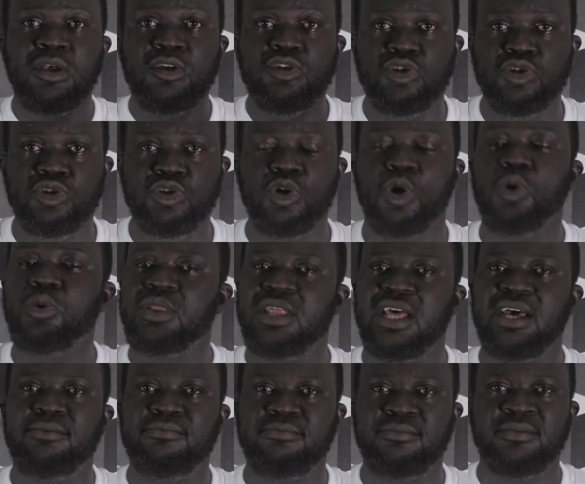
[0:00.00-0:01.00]
You know
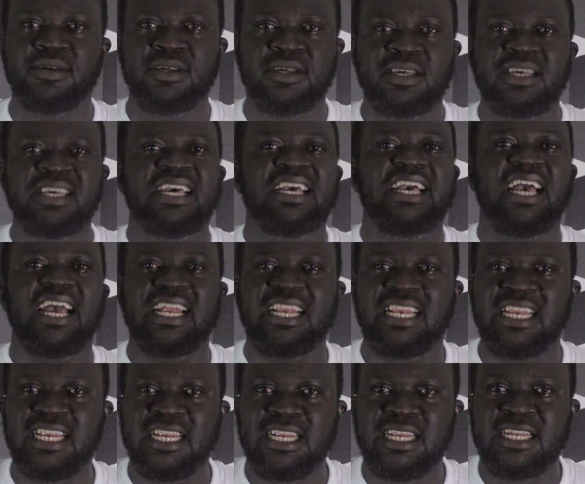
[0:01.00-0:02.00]
them,
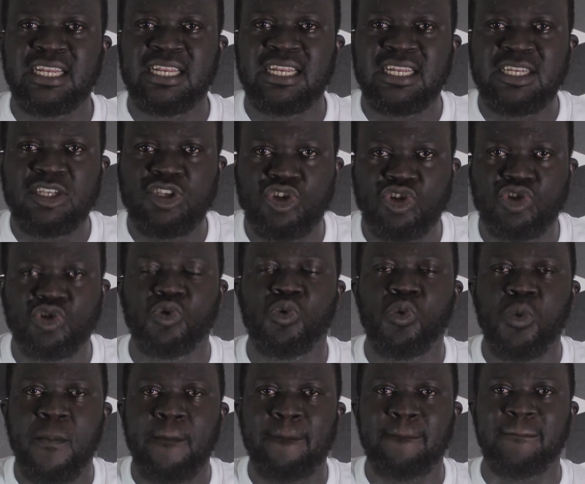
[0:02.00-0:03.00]
and you
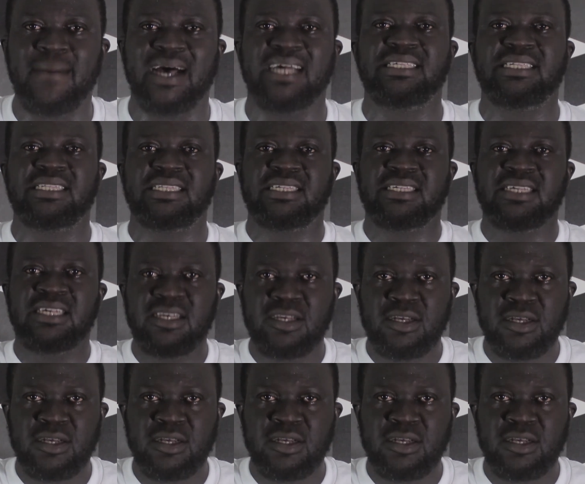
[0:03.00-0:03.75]
must